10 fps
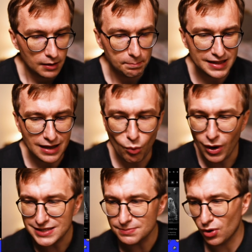But
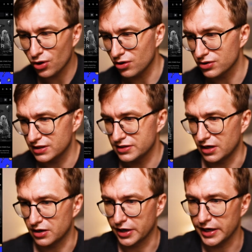what's more on the
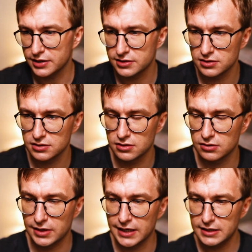Stargaze,
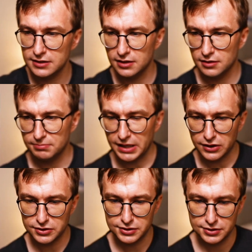right?
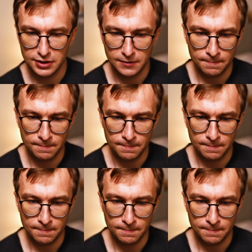Because